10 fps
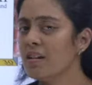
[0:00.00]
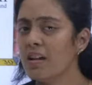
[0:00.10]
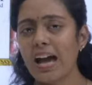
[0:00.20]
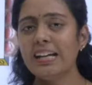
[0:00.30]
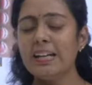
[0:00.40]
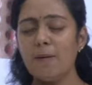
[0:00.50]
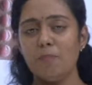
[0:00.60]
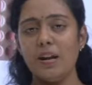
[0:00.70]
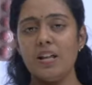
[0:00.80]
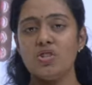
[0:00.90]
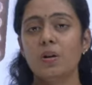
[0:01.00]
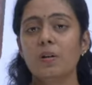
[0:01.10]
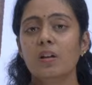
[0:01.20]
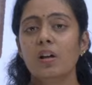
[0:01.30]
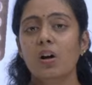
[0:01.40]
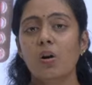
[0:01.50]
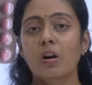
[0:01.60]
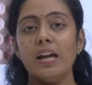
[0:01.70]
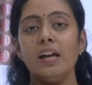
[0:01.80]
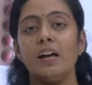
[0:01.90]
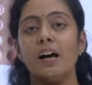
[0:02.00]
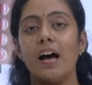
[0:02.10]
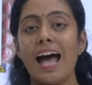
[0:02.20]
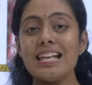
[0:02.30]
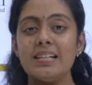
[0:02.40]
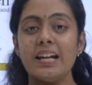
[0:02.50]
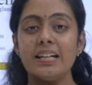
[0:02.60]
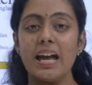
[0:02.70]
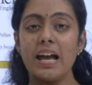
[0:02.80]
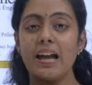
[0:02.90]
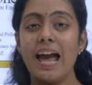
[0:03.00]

High temperature, okay, acid attack,